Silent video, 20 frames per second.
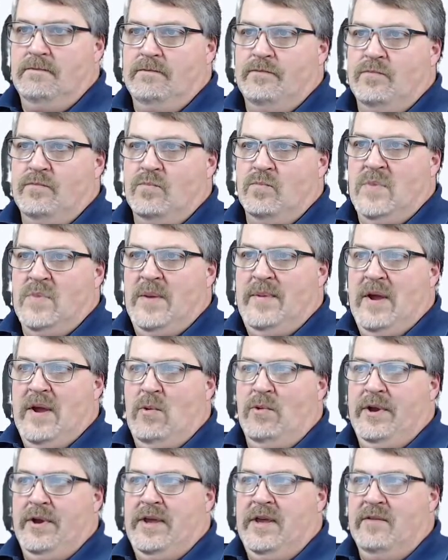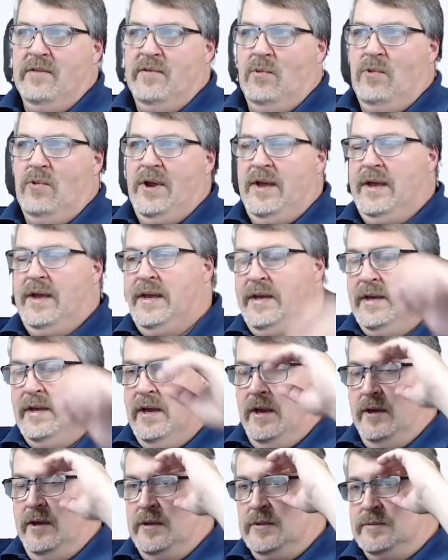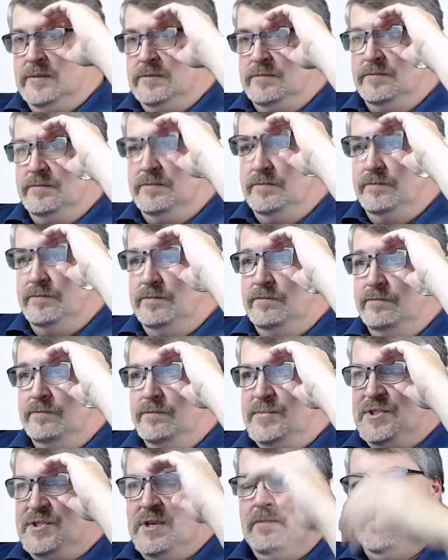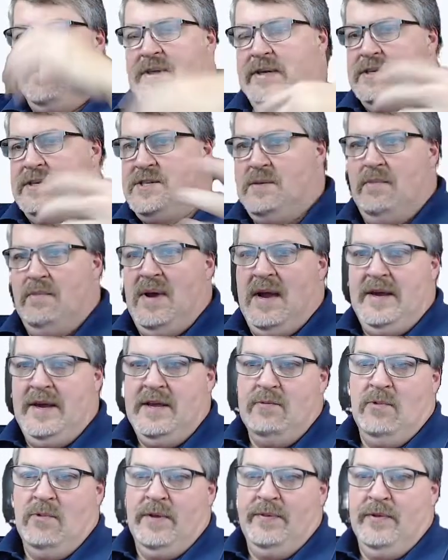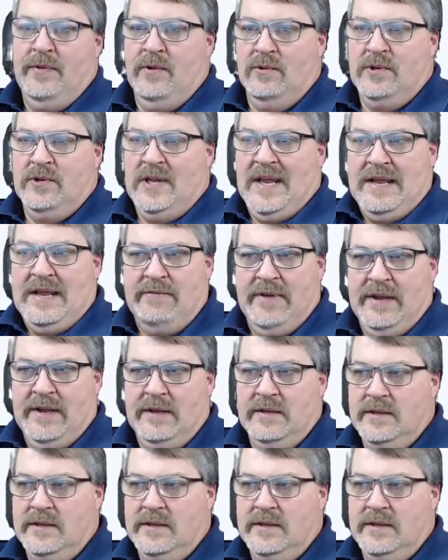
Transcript: maybe I want to give away something to somebody when they're leaving.